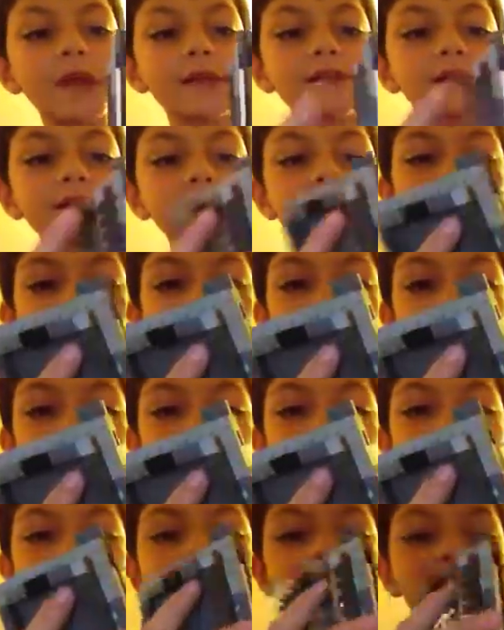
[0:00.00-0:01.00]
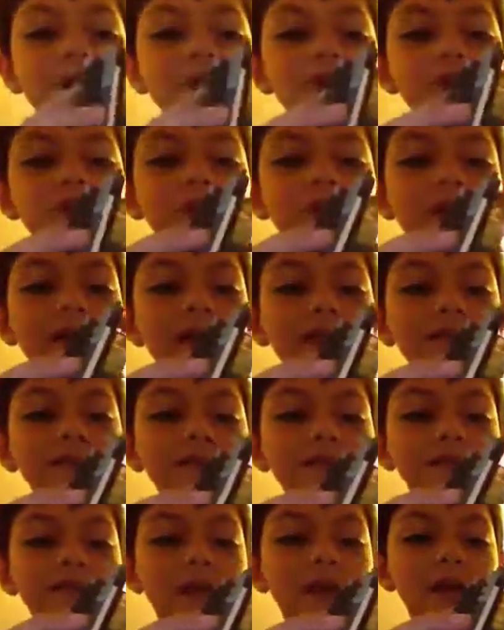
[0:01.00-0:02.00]
So yeah, that's pretty much all I have
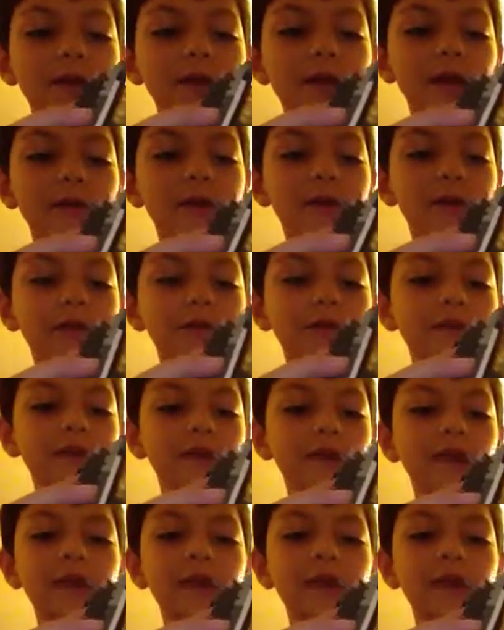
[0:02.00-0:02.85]
to say about it.